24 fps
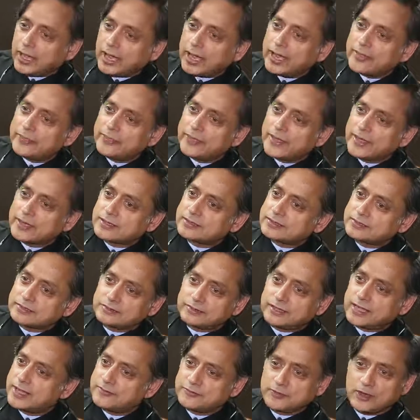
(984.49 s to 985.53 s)
and that
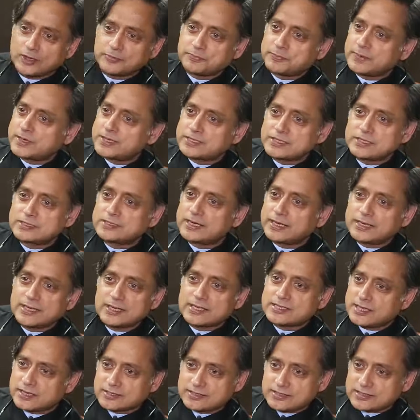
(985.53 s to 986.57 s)
they have not mentioned
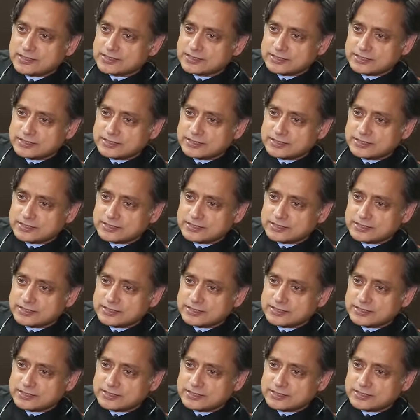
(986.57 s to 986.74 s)
any such